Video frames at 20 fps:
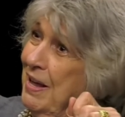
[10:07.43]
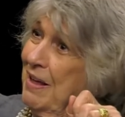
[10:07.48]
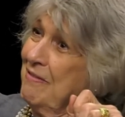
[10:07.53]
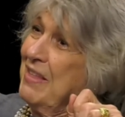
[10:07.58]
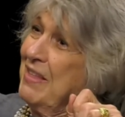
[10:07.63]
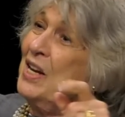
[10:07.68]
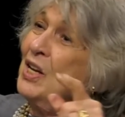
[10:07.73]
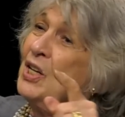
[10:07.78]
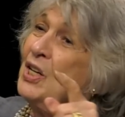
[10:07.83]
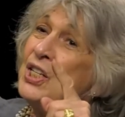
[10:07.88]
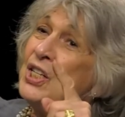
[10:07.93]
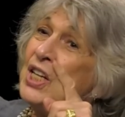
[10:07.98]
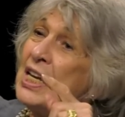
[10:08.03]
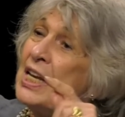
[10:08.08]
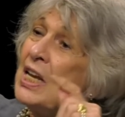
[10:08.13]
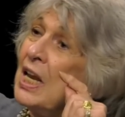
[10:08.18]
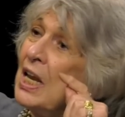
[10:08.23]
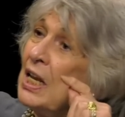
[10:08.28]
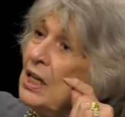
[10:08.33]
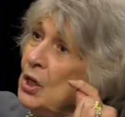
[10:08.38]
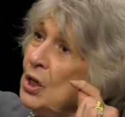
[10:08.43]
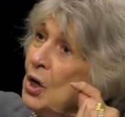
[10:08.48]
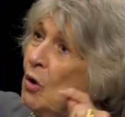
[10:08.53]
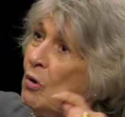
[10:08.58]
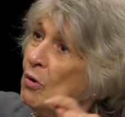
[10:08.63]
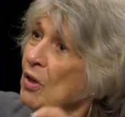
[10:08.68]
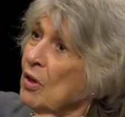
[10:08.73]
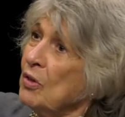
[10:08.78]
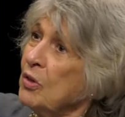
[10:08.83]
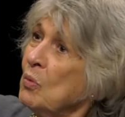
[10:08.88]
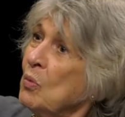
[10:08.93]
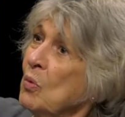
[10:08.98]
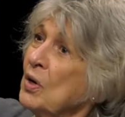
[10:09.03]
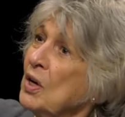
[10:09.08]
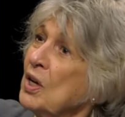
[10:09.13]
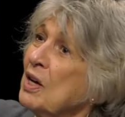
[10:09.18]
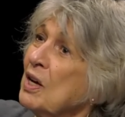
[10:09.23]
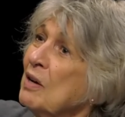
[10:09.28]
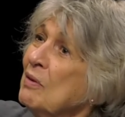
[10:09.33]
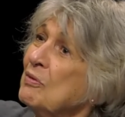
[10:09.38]
They did not know that the
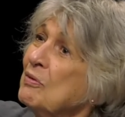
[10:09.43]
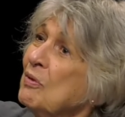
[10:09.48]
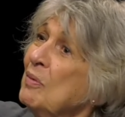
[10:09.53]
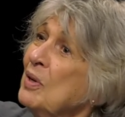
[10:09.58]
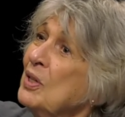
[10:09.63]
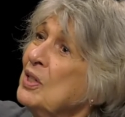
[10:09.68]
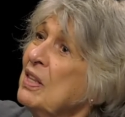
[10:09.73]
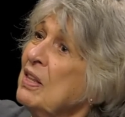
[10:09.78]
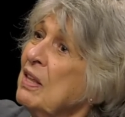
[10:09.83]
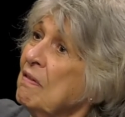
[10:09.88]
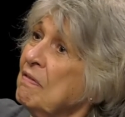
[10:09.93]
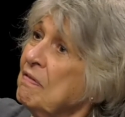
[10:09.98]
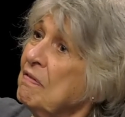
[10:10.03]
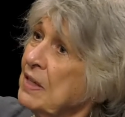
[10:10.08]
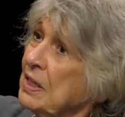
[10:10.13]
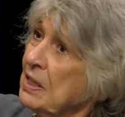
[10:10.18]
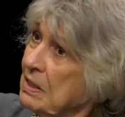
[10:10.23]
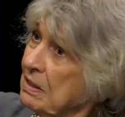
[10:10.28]
water comes from under their feet.